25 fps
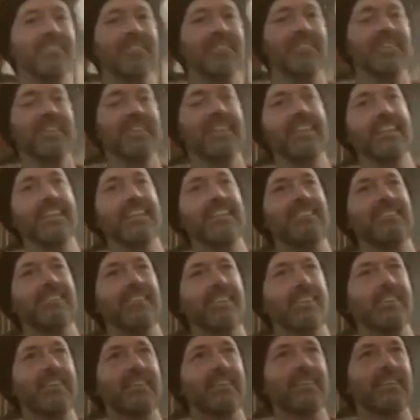yeah. Funny thing is,
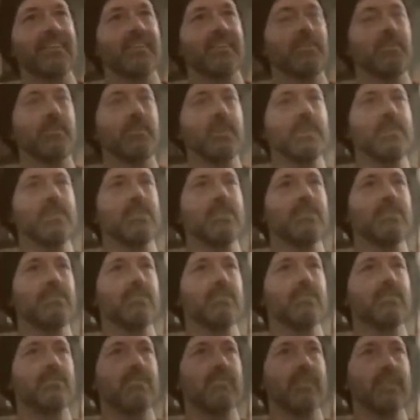though, it's like when you
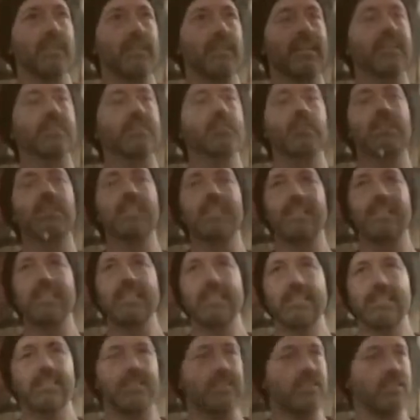think that's what it
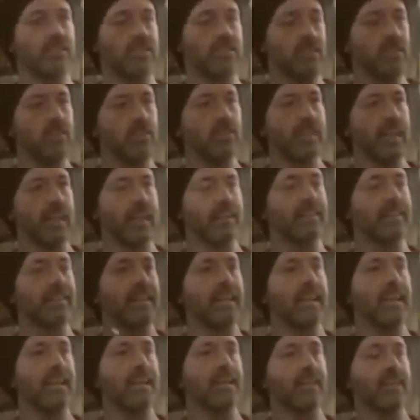needs, and you do that,
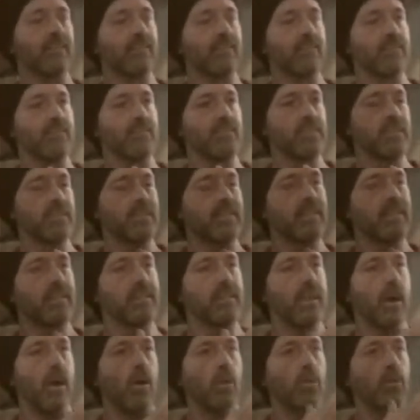then it,
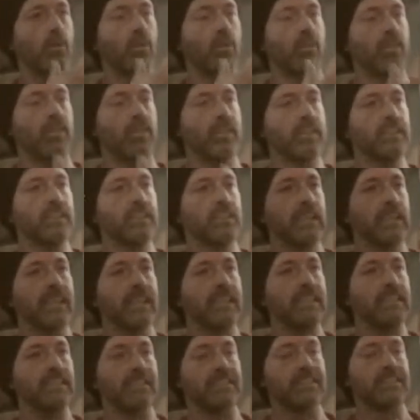the whole thing
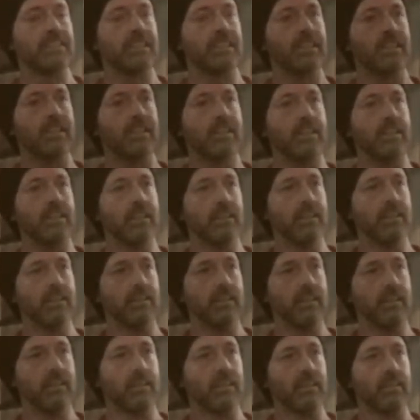changes subtly,
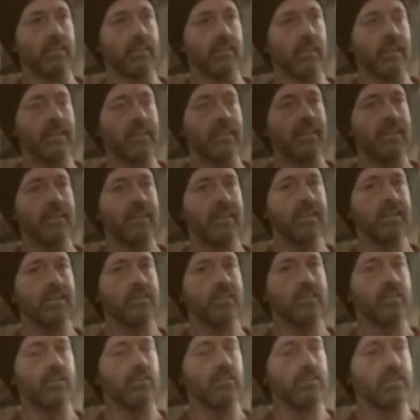and then
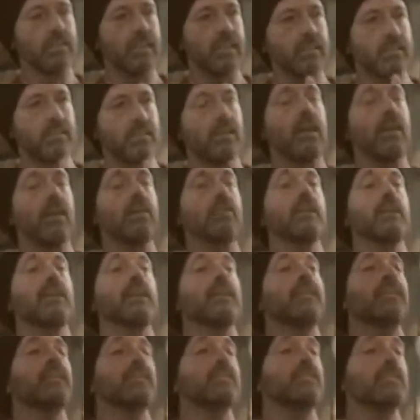it sort of says, "Oh
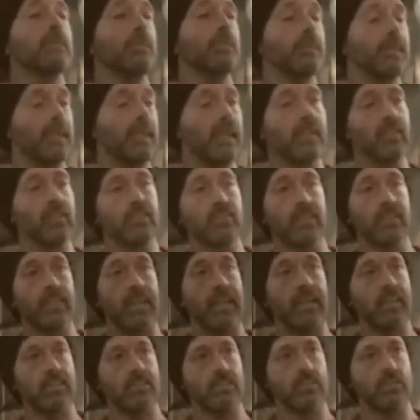yeah," then there's something else that
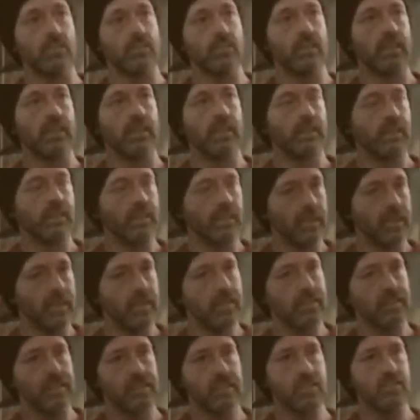catches your eye. Thinking
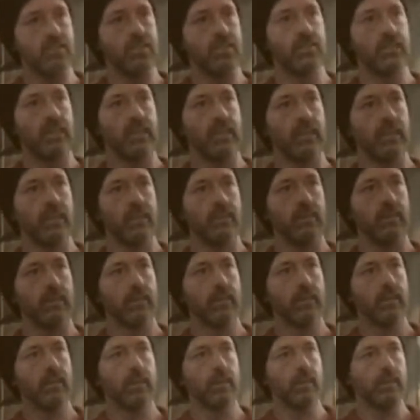that needs doing now.
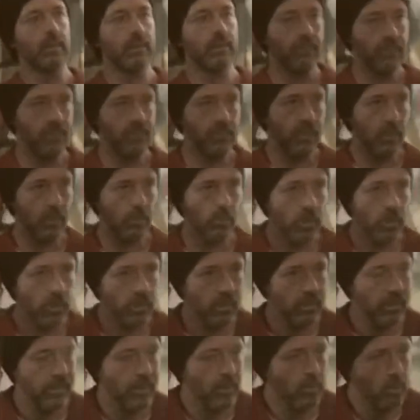You start
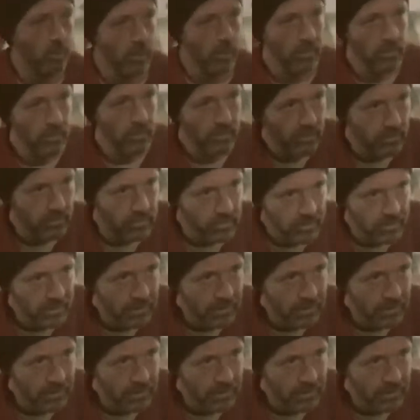working on that. What else does it